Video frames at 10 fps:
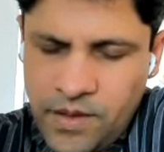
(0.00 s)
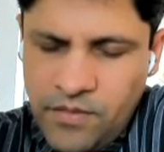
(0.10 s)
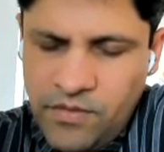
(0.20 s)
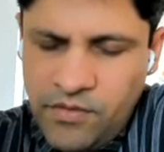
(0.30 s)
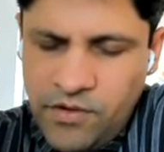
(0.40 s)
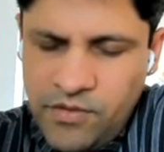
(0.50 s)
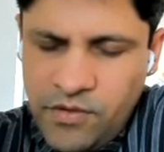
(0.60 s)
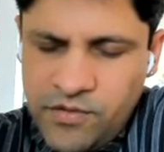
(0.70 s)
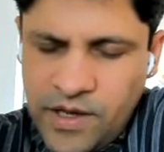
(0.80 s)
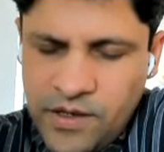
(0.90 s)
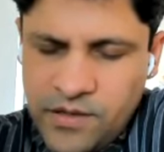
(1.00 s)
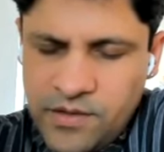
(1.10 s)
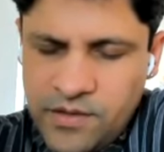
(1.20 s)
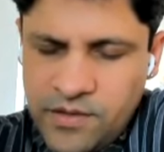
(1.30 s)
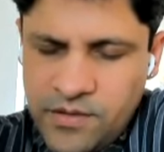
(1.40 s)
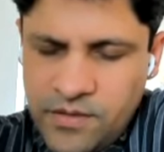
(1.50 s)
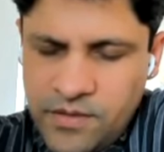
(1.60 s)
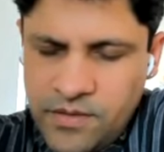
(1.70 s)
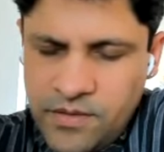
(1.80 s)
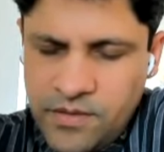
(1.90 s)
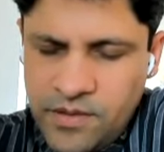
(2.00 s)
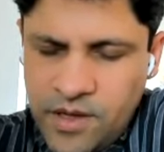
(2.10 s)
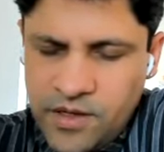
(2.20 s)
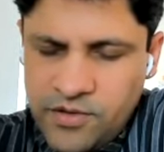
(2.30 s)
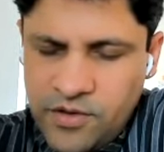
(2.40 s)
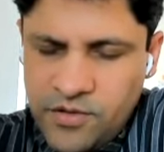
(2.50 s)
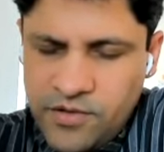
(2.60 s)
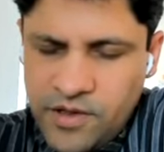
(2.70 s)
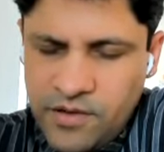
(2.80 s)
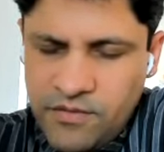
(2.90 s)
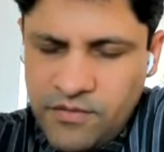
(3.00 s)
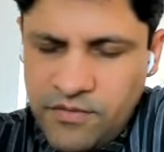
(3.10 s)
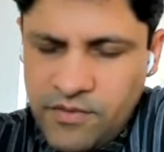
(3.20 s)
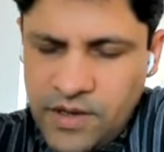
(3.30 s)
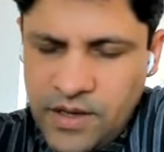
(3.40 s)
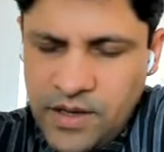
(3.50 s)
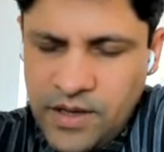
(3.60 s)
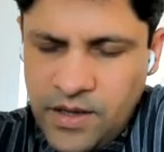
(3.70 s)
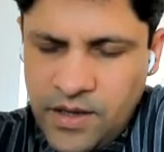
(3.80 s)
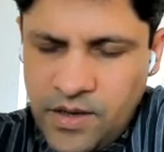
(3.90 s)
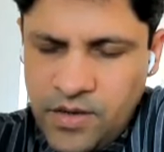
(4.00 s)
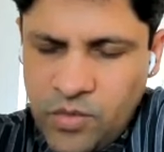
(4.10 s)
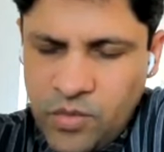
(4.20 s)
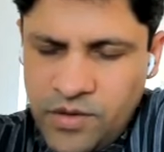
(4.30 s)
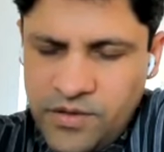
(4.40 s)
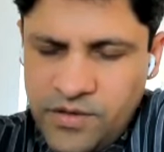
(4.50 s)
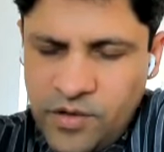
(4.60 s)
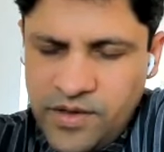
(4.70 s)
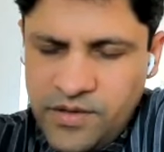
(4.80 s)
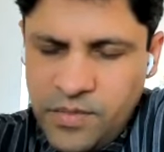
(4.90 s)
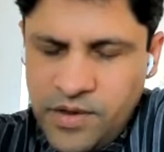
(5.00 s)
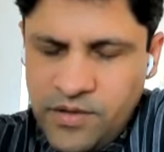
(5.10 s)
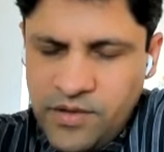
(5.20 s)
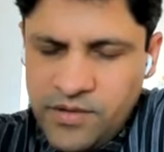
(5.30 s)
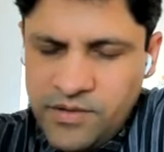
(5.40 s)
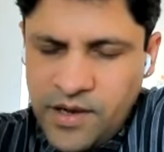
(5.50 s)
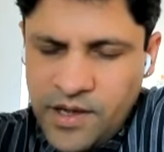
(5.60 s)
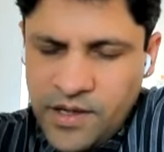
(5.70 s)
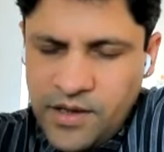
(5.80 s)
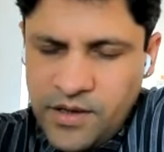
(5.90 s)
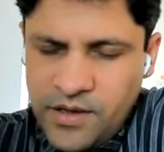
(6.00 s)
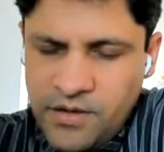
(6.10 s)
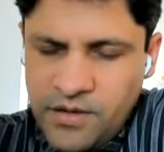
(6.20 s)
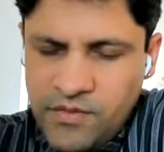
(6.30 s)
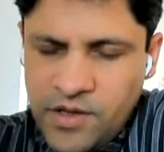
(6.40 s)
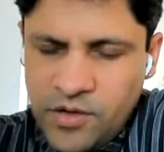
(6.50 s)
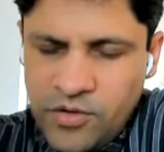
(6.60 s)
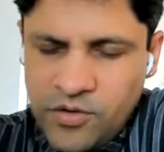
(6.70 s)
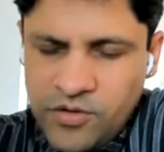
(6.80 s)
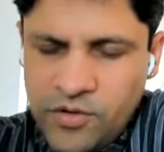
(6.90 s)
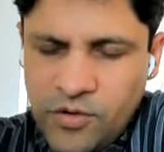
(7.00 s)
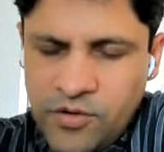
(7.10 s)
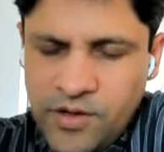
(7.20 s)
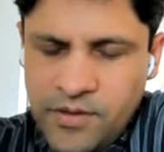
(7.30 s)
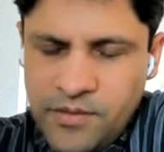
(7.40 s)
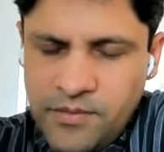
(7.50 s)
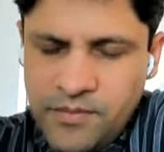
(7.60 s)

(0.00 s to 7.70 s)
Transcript: even for a few seconds, ask yourself, what is your experience like without your story?